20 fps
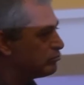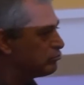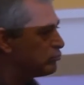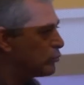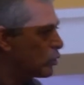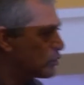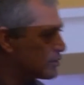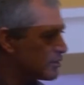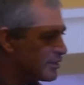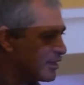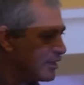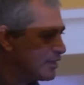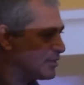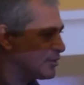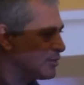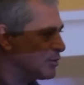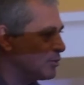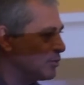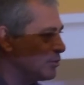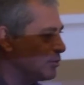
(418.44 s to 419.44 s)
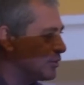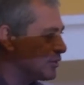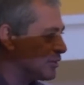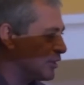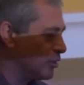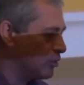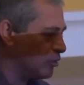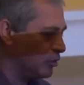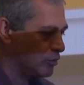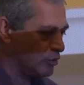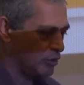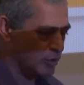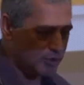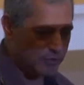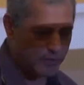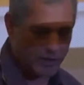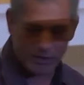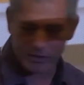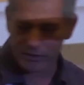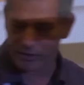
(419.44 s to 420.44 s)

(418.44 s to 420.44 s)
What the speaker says: consensus and all those things